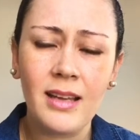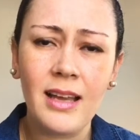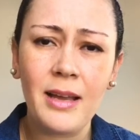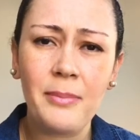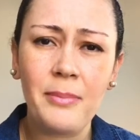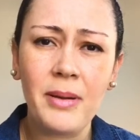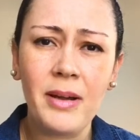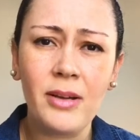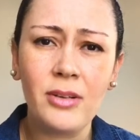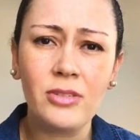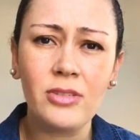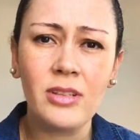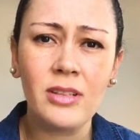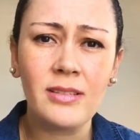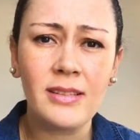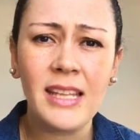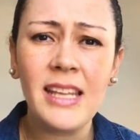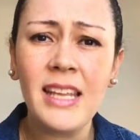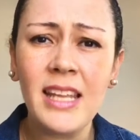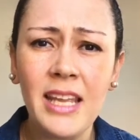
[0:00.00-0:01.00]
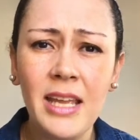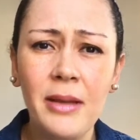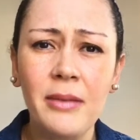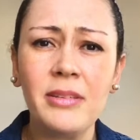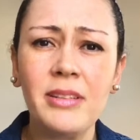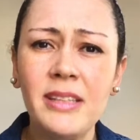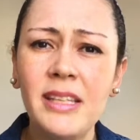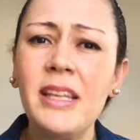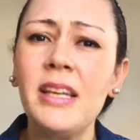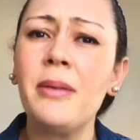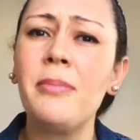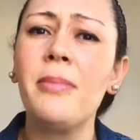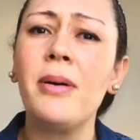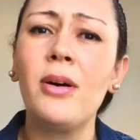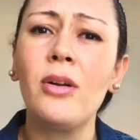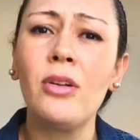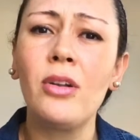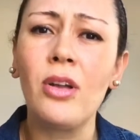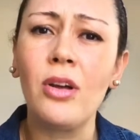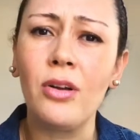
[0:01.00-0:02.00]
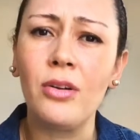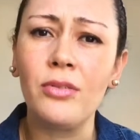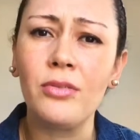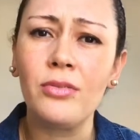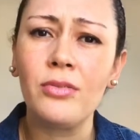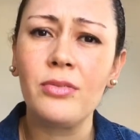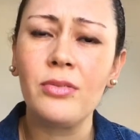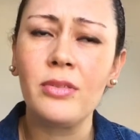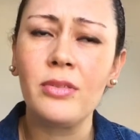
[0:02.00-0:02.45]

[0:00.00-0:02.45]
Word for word: about thinking think about love.